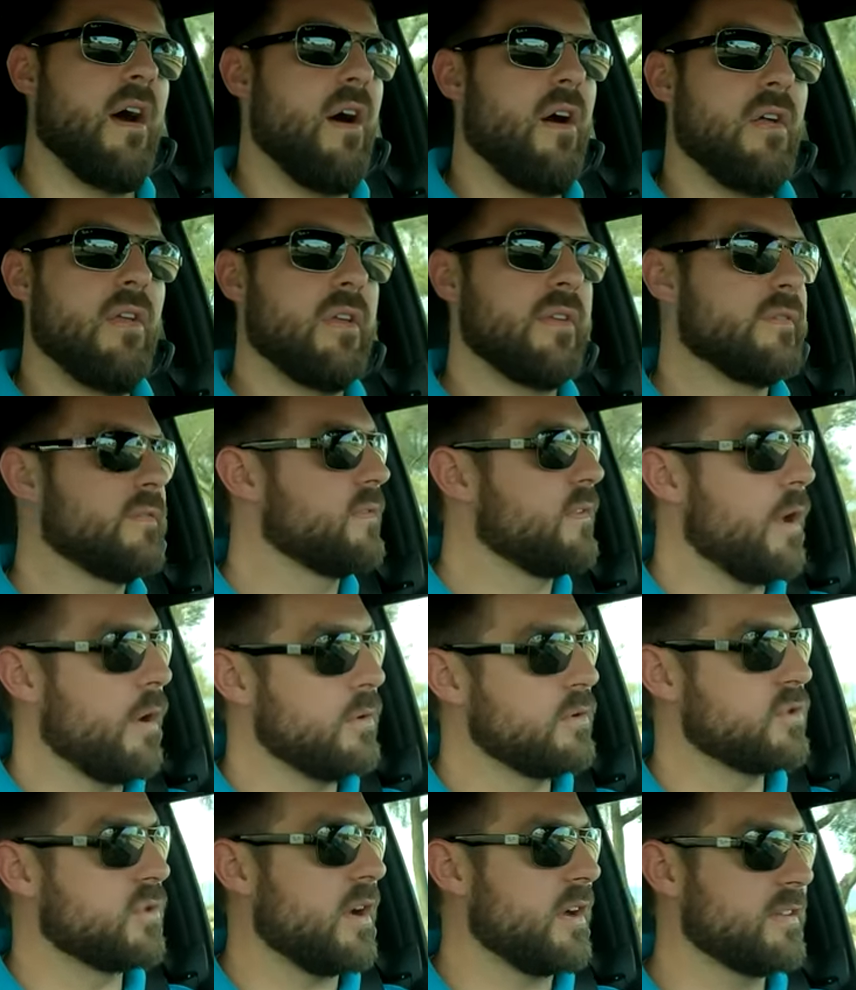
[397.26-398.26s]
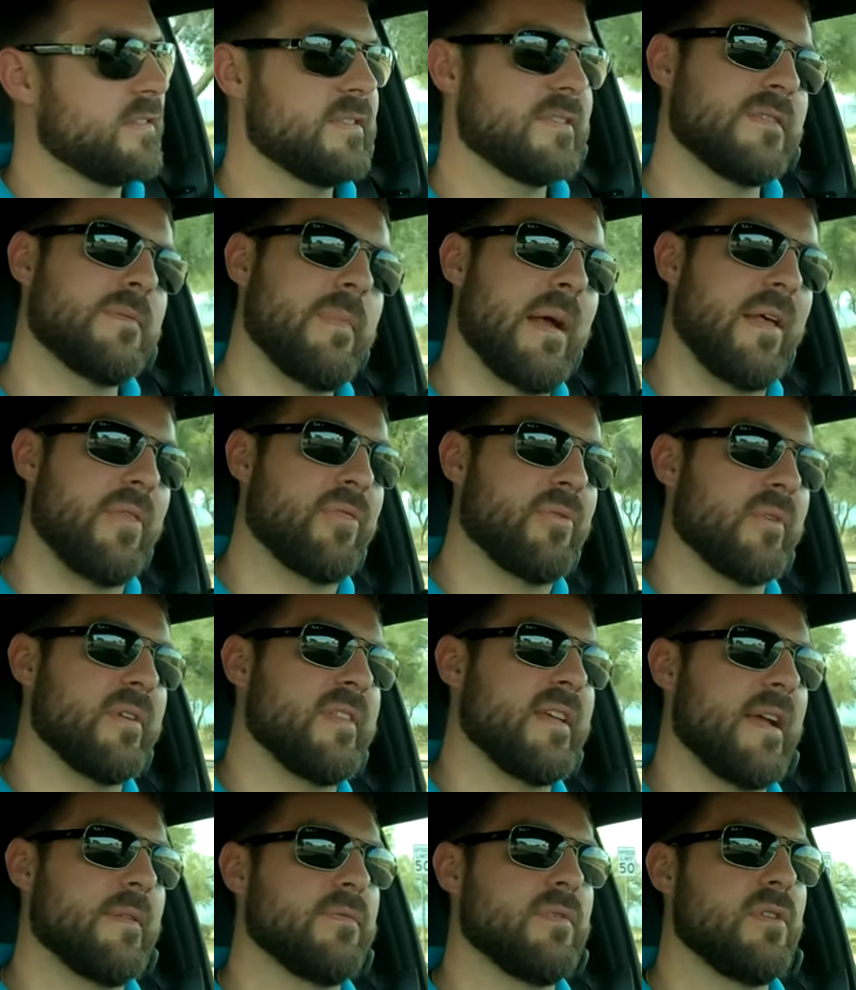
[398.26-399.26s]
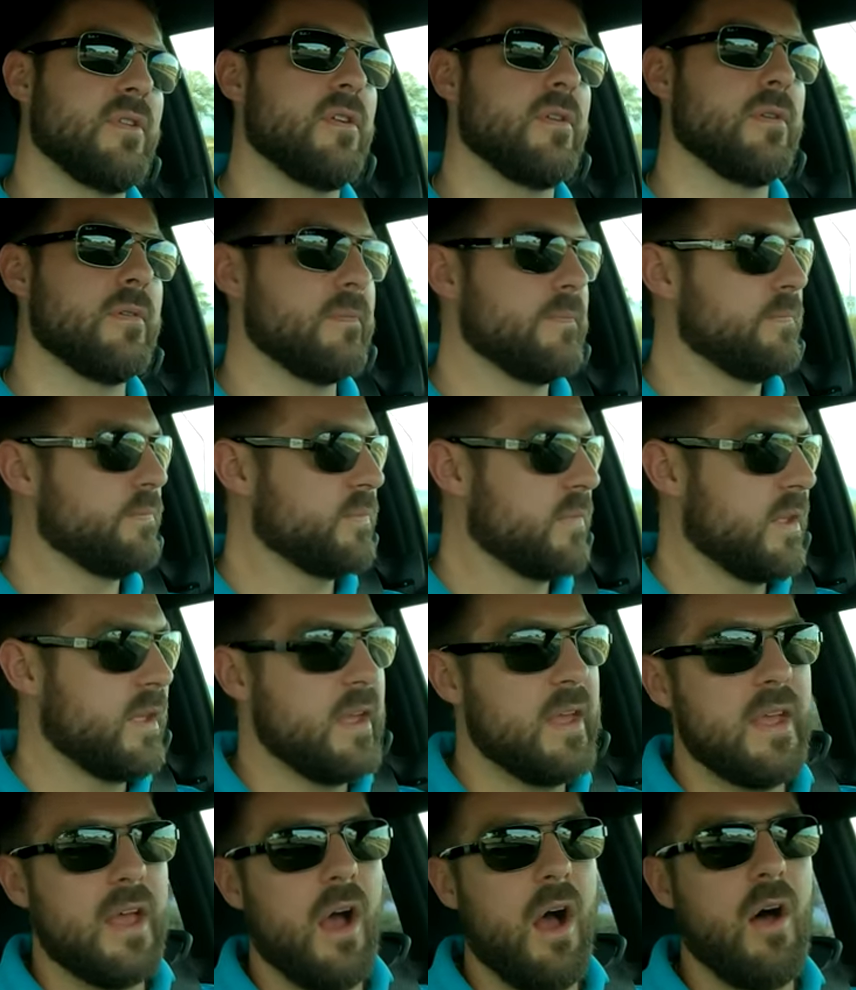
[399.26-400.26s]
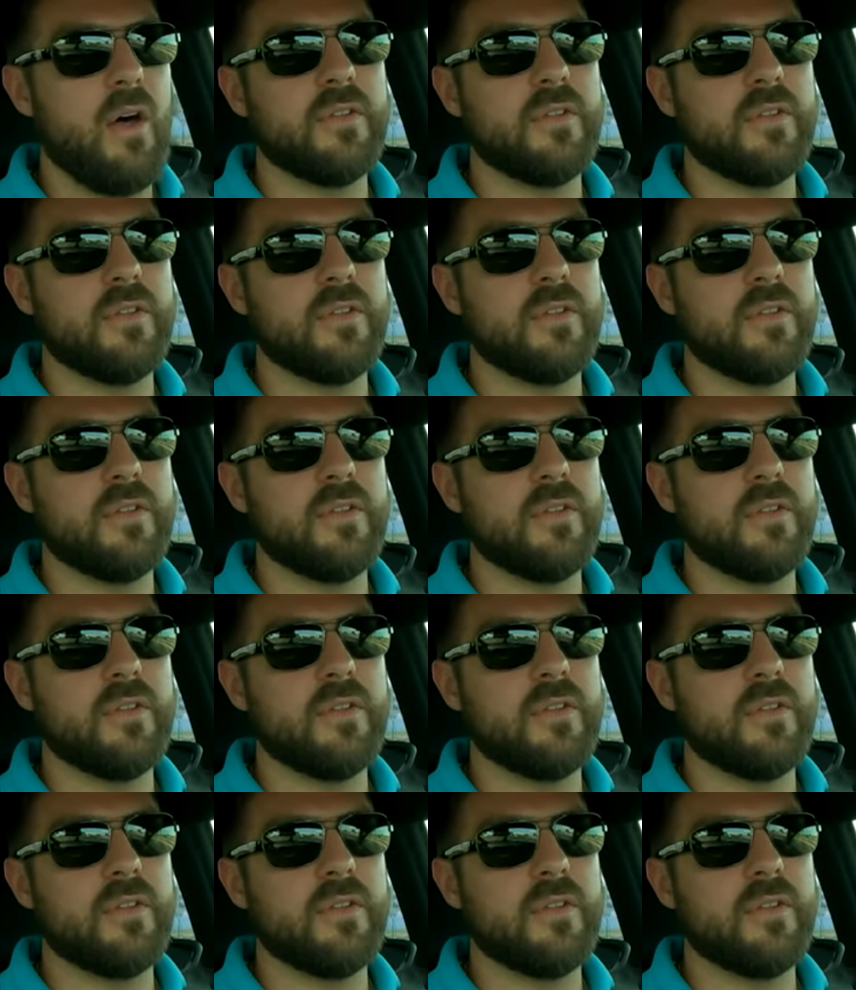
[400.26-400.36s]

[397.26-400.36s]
All the tow trucks is about three in the afternoon.